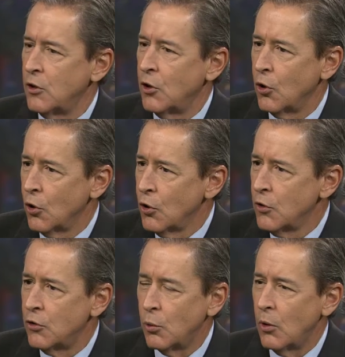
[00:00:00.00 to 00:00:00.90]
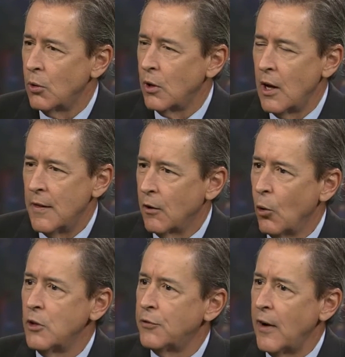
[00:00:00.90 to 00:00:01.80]
Kurds? Well, They're
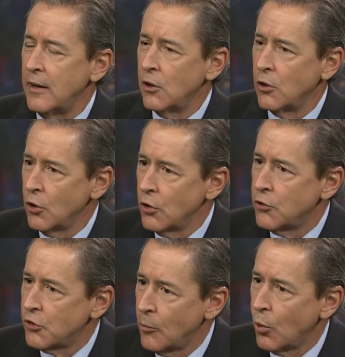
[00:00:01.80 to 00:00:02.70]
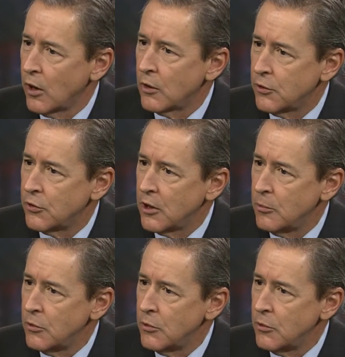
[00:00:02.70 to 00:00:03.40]
always fighting a Kurd somewhere, the, it seems.